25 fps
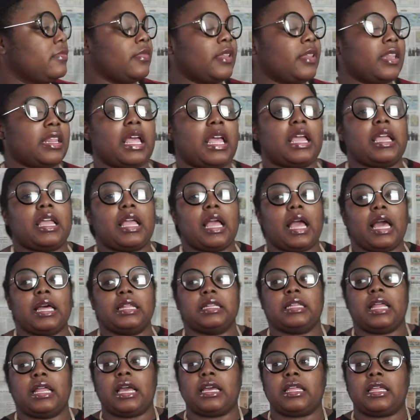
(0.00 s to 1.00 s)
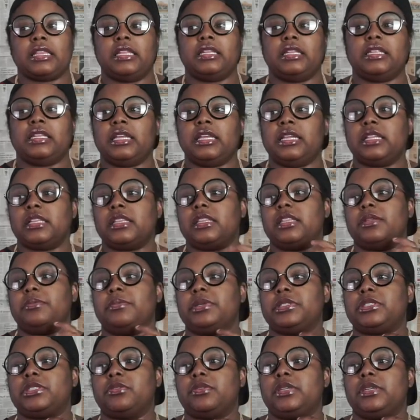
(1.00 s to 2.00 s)
Like, I like the length
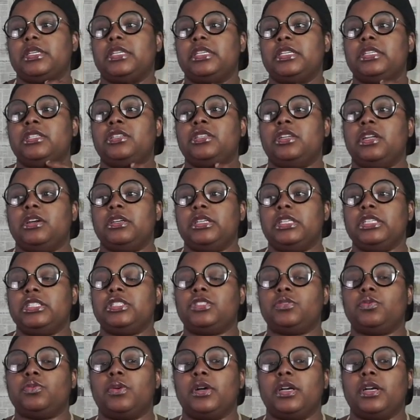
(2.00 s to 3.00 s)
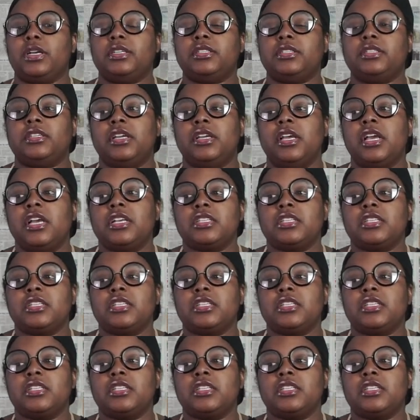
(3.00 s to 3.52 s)
between, you know, each one.